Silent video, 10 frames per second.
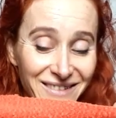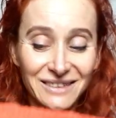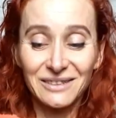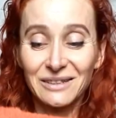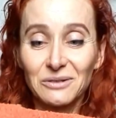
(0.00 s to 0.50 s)

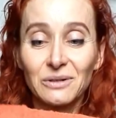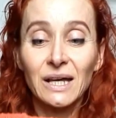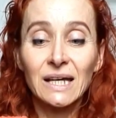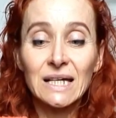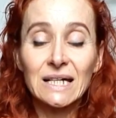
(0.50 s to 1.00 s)
so
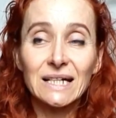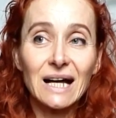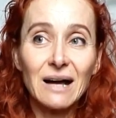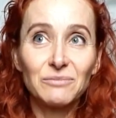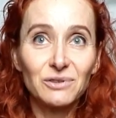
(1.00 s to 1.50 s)

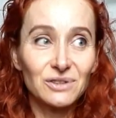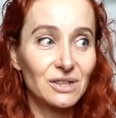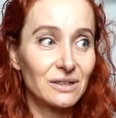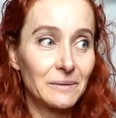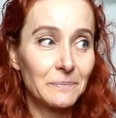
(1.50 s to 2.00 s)
I'm not
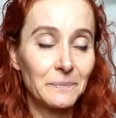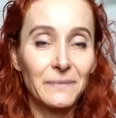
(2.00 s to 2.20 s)
sure